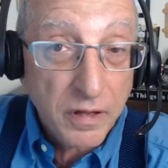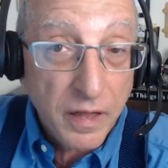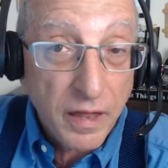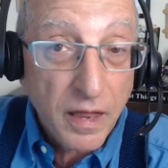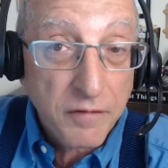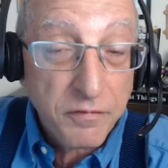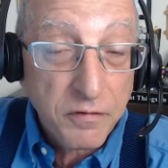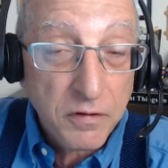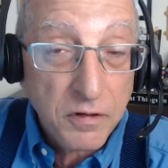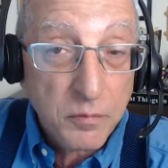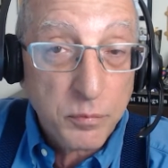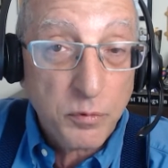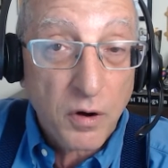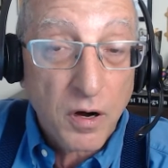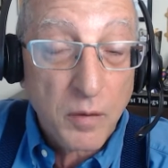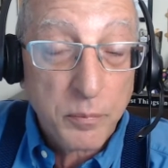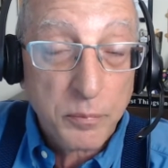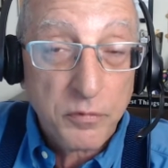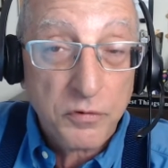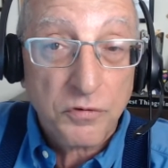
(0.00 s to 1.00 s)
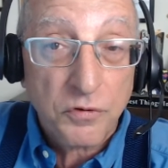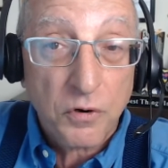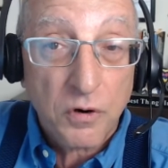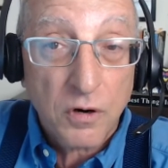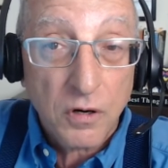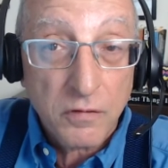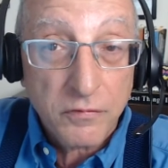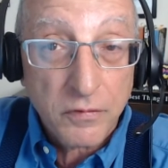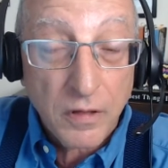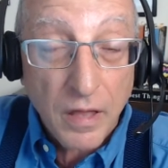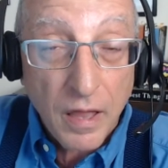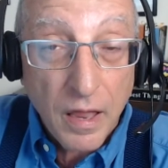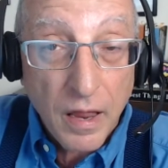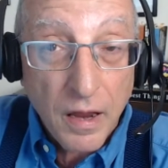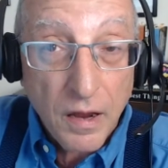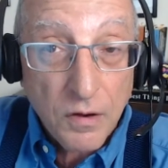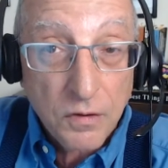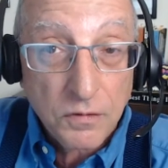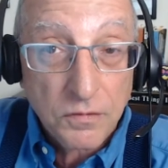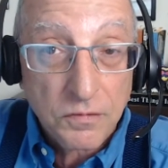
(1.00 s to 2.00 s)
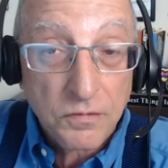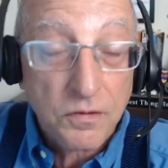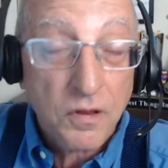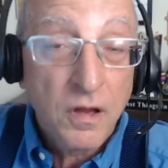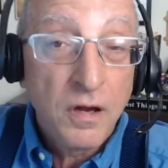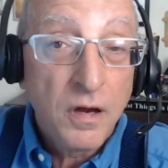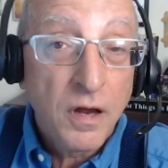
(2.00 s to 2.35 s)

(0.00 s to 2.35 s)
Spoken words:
having a proper chart of accounts,